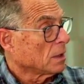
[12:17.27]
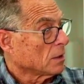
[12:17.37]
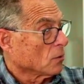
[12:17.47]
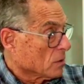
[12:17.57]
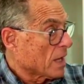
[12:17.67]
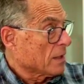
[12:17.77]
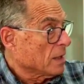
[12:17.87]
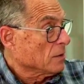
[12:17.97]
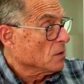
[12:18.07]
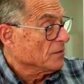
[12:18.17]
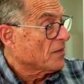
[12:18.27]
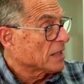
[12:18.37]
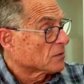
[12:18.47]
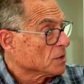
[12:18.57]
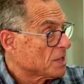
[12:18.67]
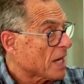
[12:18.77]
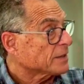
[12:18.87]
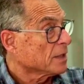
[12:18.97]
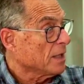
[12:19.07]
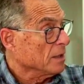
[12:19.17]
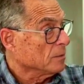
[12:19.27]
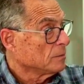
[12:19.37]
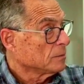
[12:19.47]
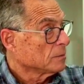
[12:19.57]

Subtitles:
or in fact rejected him,